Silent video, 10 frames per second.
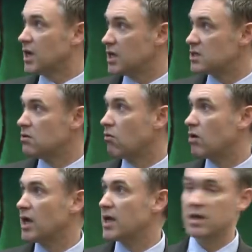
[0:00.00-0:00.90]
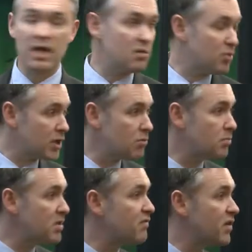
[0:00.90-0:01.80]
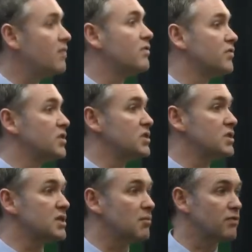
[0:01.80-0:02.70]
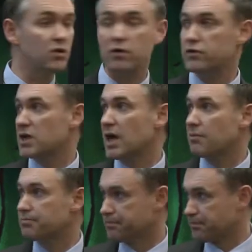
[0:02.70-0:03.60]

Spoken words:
It's not clear that anybody would be in favour of this except for Verhofstadt.